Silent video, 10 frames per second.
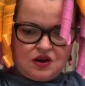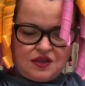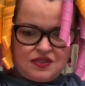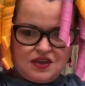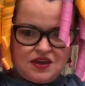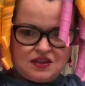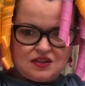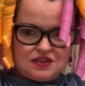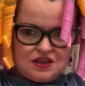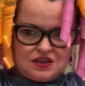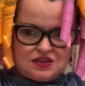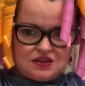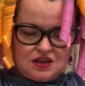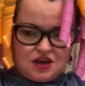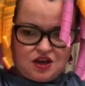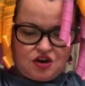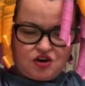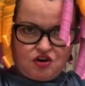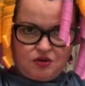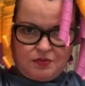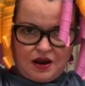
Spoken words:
I think that these curled my